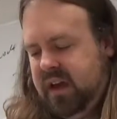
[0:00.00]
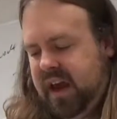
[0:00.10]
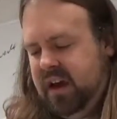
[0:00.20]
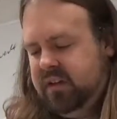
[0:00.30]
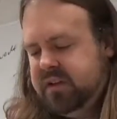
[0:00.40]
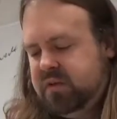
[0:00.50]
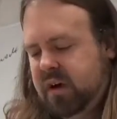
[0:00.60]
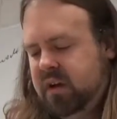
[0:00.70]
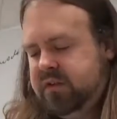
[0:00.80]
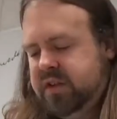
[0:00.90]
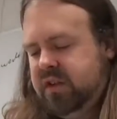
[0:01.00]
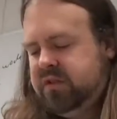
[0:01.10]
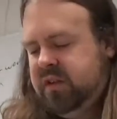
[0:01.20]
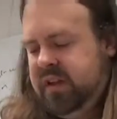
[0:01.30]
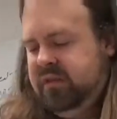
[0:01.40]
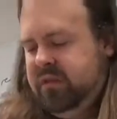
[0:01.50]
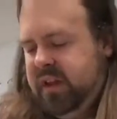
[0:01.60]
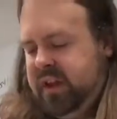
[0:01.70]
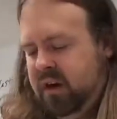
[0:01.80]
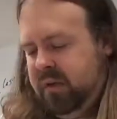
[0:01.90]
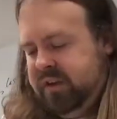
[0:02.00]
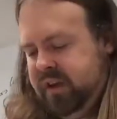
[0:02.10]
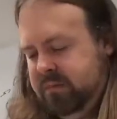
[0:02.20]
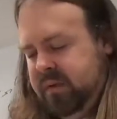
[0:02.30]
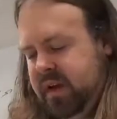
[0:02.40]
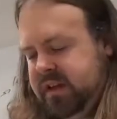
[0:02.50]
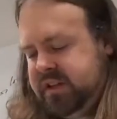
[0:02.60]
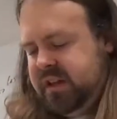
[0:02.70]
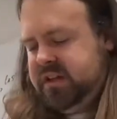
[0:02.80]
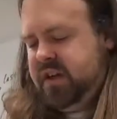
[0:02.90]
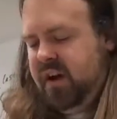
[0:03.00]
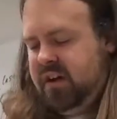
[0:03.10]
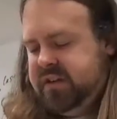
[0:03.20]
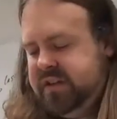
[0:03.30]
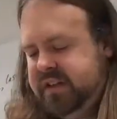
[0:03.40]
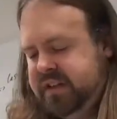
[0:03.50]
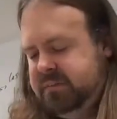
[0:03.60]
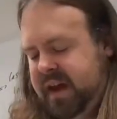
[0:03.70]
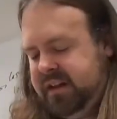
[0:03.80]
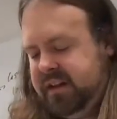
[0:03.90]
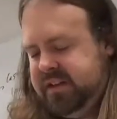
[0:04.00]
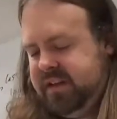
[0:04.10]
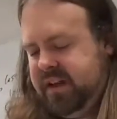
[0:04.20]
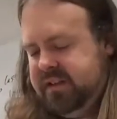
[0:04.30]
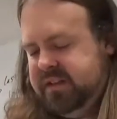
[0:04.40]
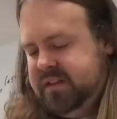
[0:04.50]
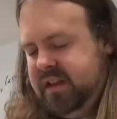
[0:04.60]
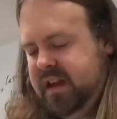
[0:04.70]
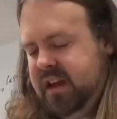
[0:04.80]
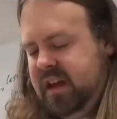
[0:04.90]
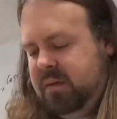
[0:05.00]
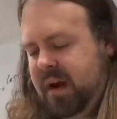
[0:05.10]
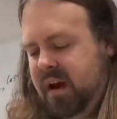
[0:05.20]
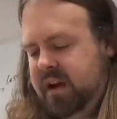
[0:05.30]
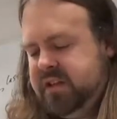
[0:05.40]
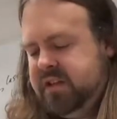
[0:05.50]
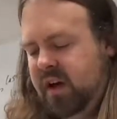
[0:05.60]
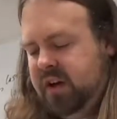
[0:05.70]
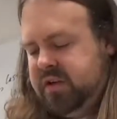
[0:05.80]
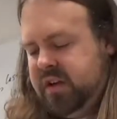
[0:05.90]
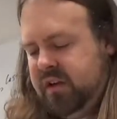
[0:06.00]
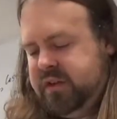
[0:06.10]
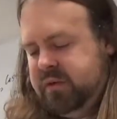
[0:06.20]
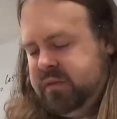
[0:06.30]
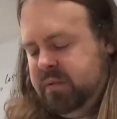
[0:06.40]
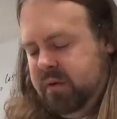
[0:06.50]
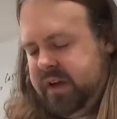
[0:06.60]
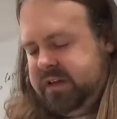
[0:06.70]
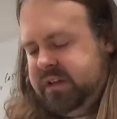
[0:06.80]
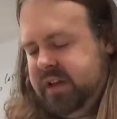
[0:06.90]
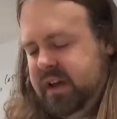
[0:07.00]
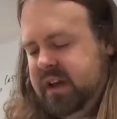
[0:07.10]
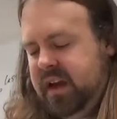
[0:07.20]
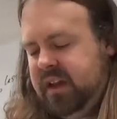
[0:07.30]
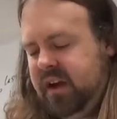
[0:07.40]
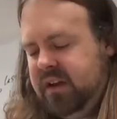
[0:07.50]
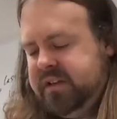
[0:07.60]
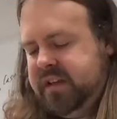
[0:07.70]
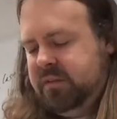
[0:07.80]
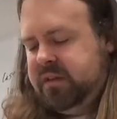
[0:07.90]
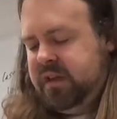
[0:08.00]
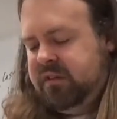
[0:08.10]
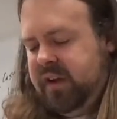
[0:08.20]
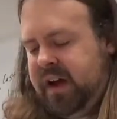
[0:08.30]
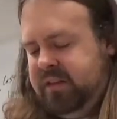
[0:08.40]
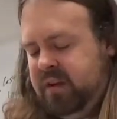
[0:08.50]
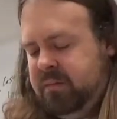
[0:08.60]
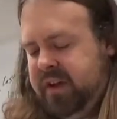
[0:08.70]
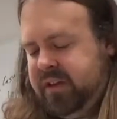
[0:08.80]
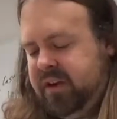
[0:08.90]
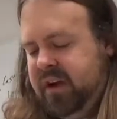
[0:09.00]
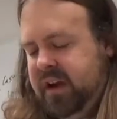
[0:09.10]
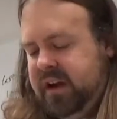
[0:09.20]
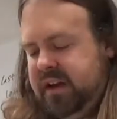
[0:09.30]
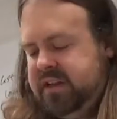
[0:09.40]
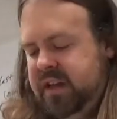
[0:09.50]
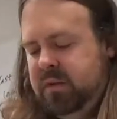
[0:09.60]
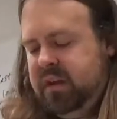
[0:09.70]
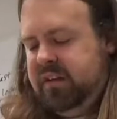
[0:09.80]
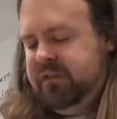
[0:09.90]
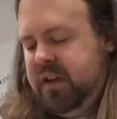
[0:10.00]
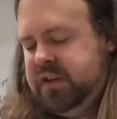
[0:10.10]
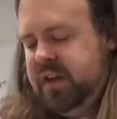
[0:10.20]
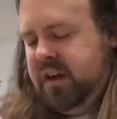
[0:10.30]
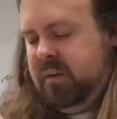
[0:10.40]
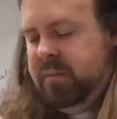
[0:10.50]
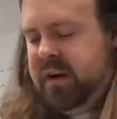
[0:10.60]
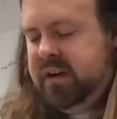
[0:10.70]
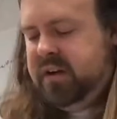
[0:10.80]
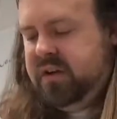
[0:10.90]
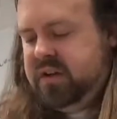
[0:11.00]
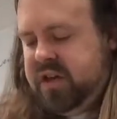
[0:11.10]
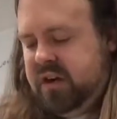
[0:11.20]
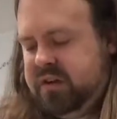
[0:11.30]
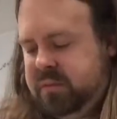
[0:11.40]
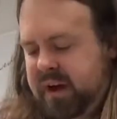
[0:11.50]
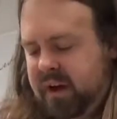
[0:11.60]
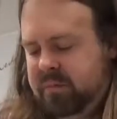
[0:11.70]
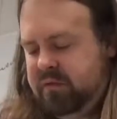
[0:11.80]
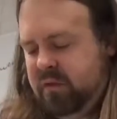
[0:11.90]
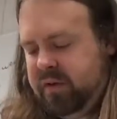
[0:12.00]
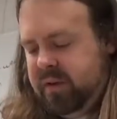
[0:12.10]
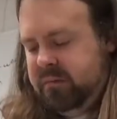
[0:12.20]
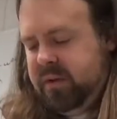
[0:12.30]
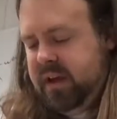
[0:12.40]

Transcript: Aeolus' twelve children live with, there with him, six daughters and six manly sons. He married his daughters off to his boys, and they all sit with their father and mother, continually feasting on abundant good cheer spread out before them.